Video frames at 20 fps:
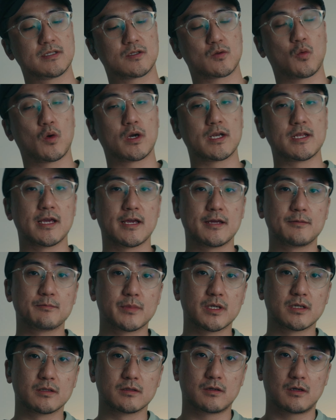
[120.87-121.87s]

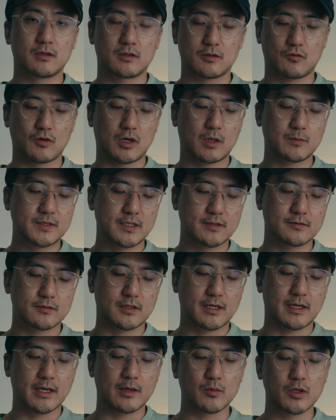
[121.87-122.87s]
28mm on a crop sensor
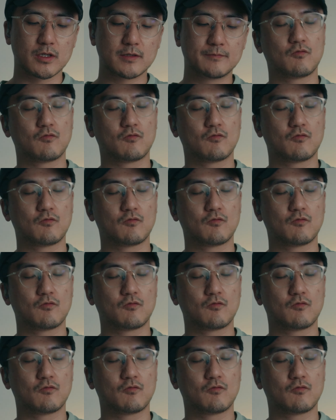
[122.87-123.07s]
camera,